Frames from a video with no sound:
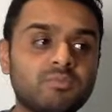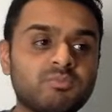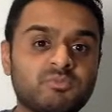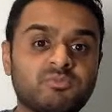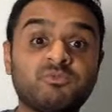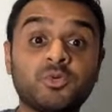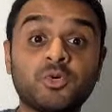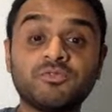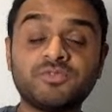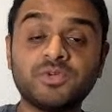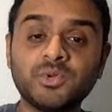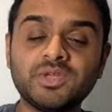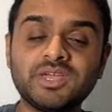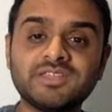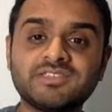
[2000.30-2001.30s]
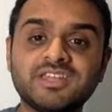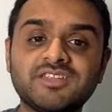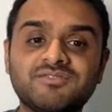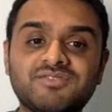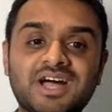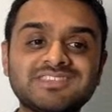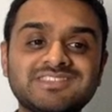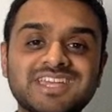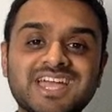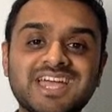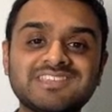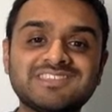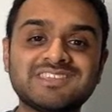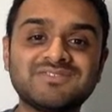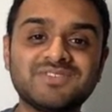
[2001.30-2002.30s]
for a few years in advance, I
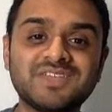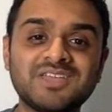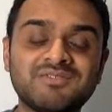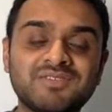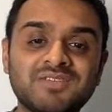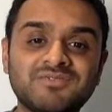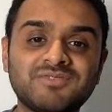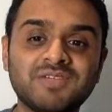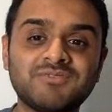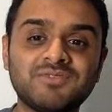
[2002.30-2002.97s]
guess, if